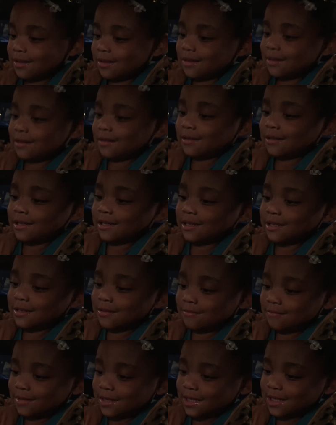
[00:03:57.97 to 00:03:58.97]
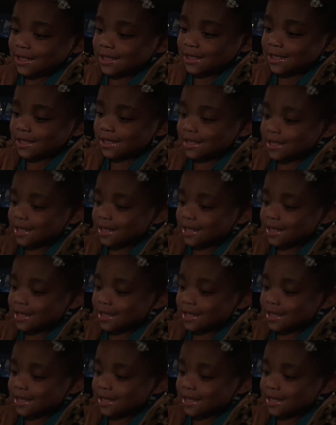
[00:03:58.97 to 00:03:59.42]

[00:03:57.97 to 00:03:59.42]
Now that's mixed up